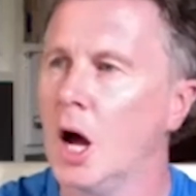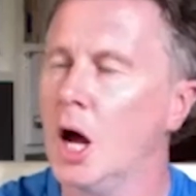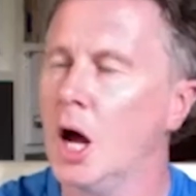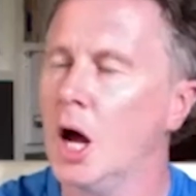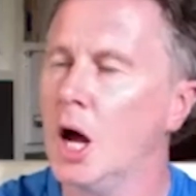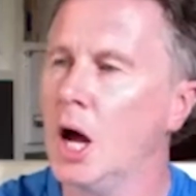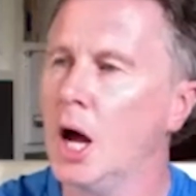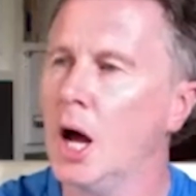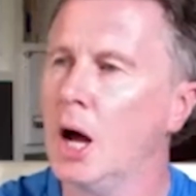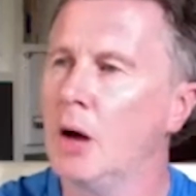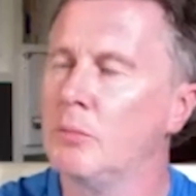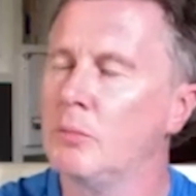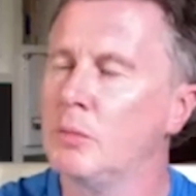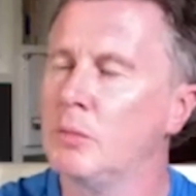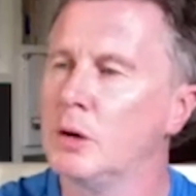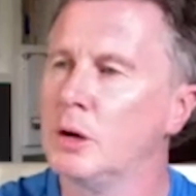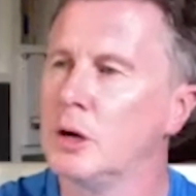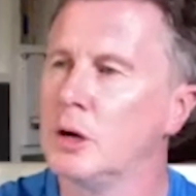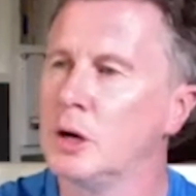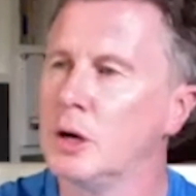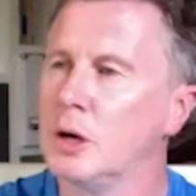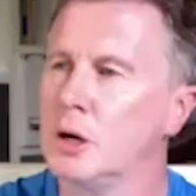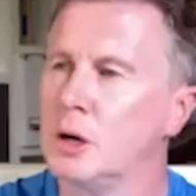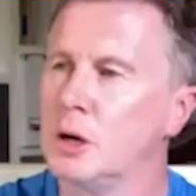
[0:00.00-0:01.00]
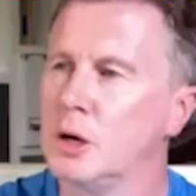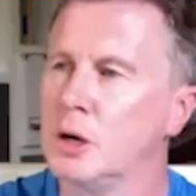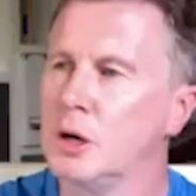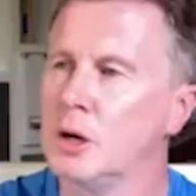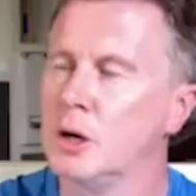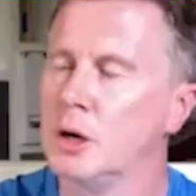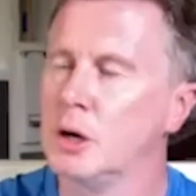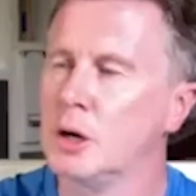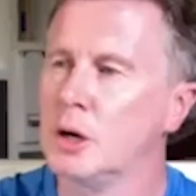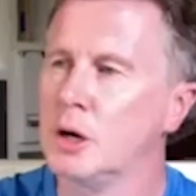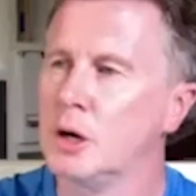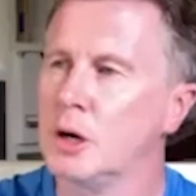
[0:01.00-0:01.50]
Well,
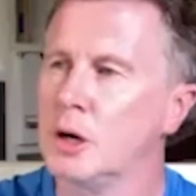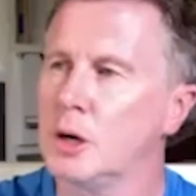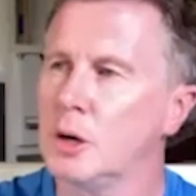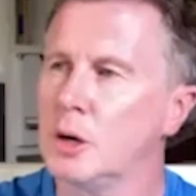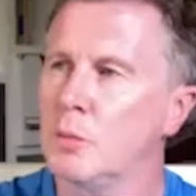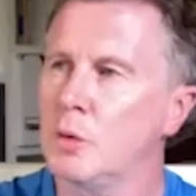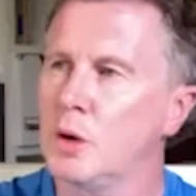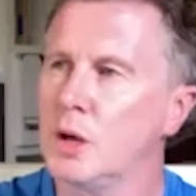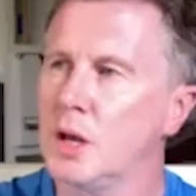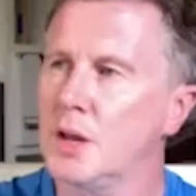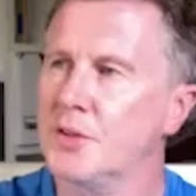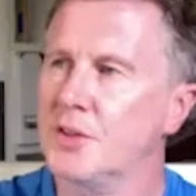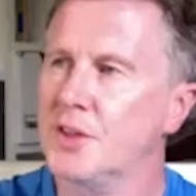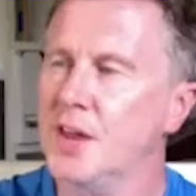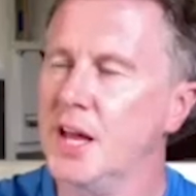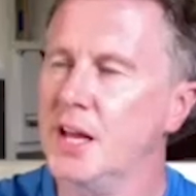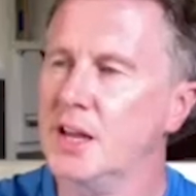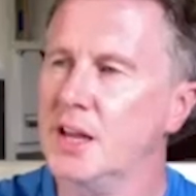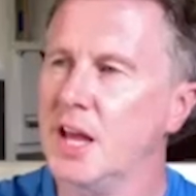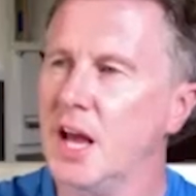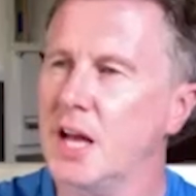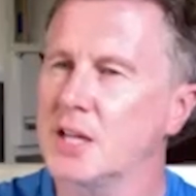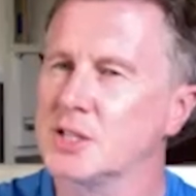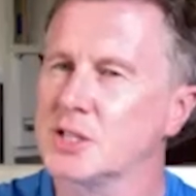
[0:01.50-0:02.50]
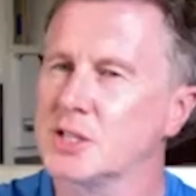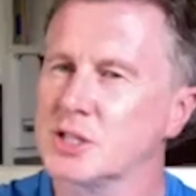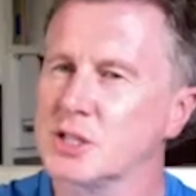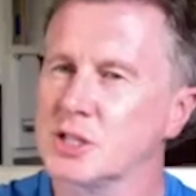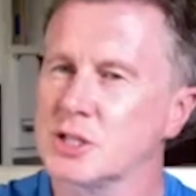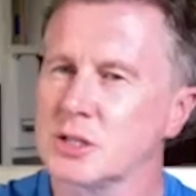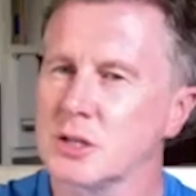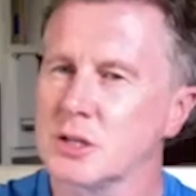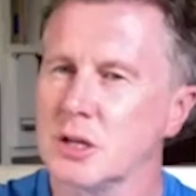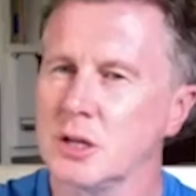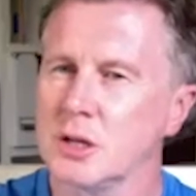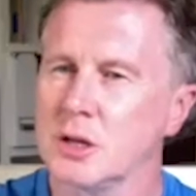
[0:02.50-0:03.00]
I think the
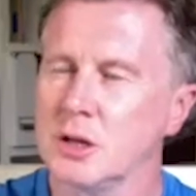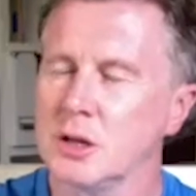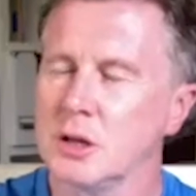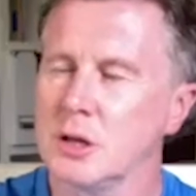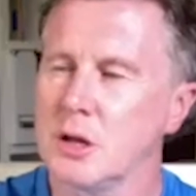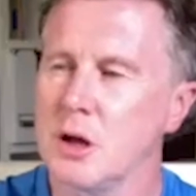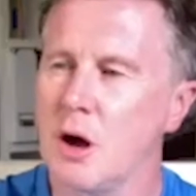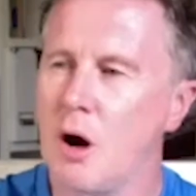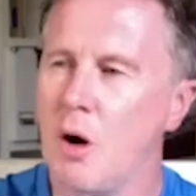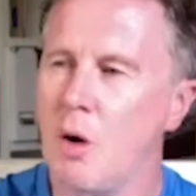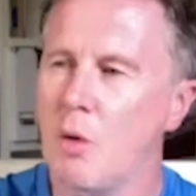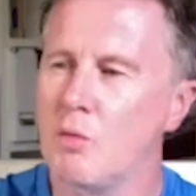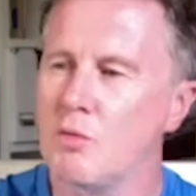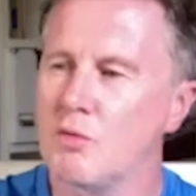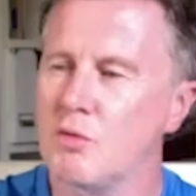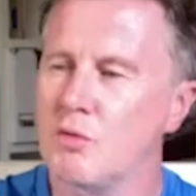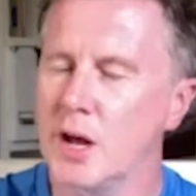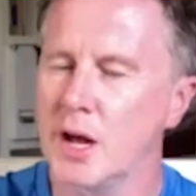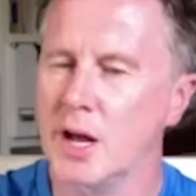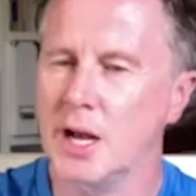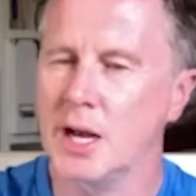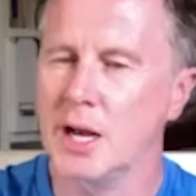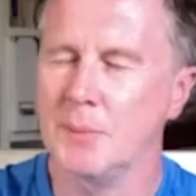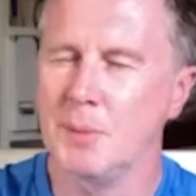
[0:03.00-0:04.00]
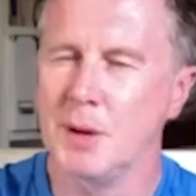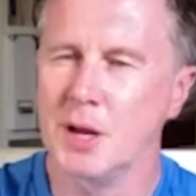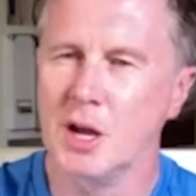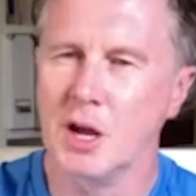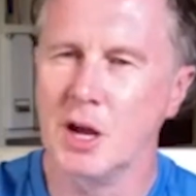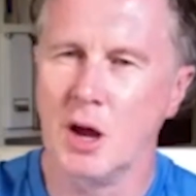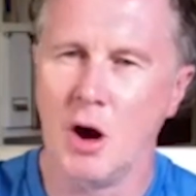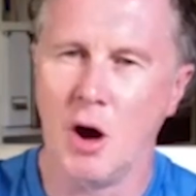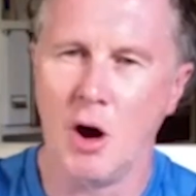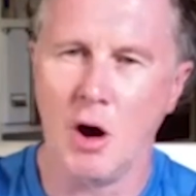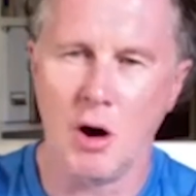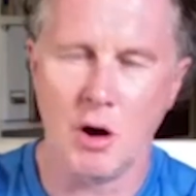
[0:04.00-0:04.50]
answer's no, really,
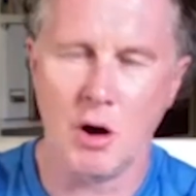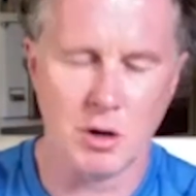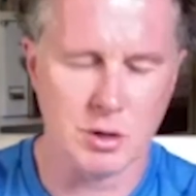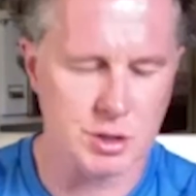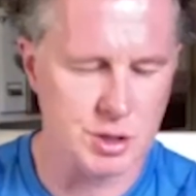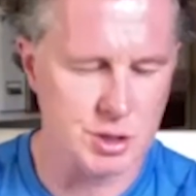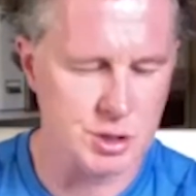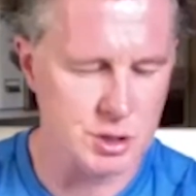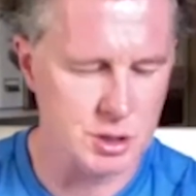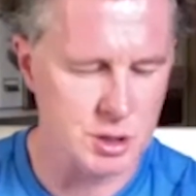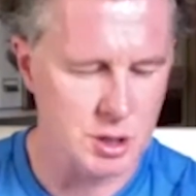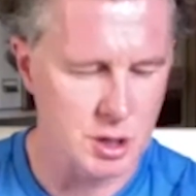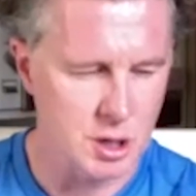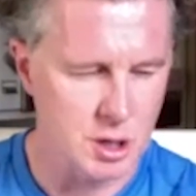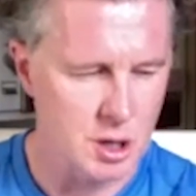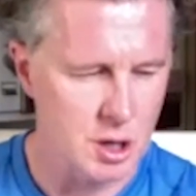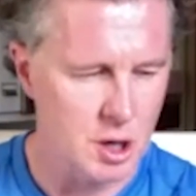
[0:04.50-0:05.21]
because,